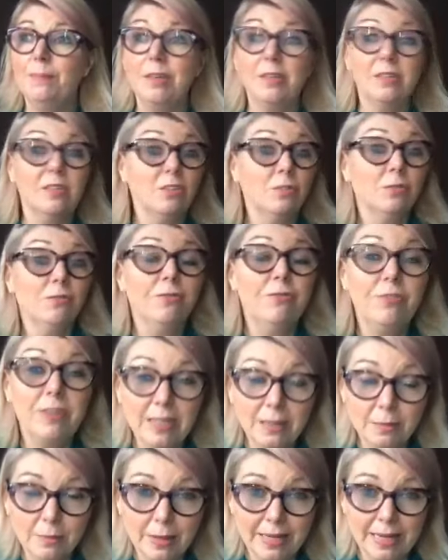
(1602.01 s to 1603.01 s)
Because I don't
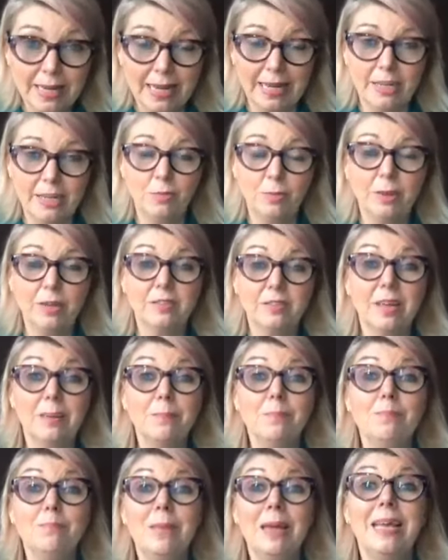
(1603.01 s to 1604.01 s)
feel my age, because I
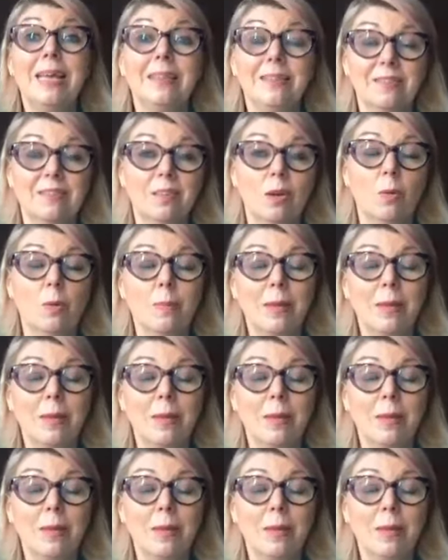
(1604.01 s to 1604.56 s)
make it so.